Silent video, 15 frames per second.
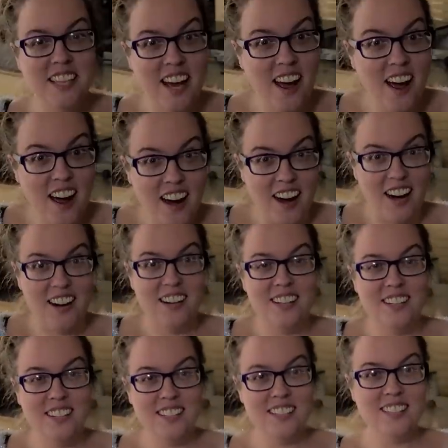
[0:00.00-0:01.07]
Yeah.
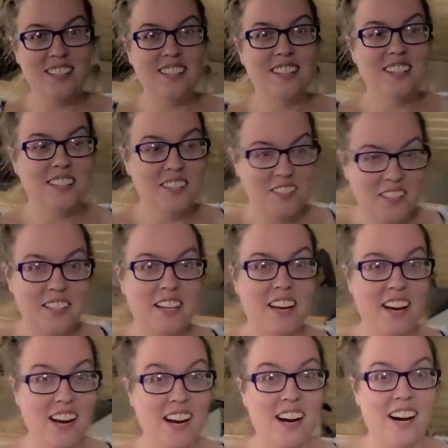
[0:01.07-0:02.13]
All right.
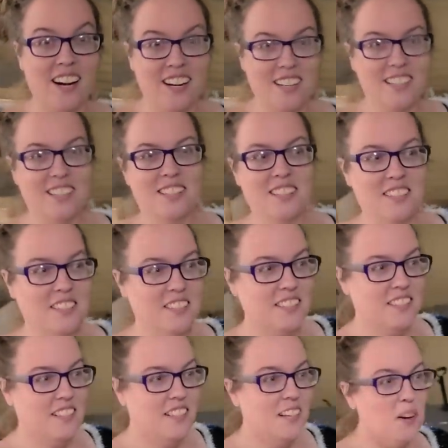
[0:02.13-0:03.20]
Yeah. What are we going to do in
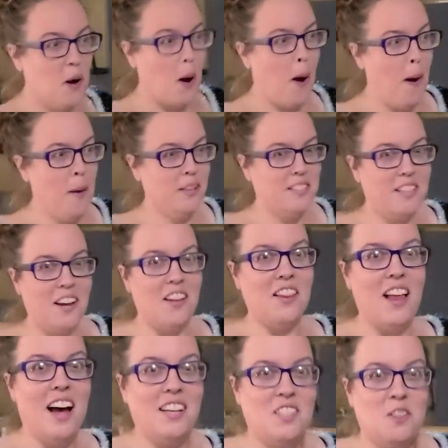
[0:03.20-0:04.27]
here? So lots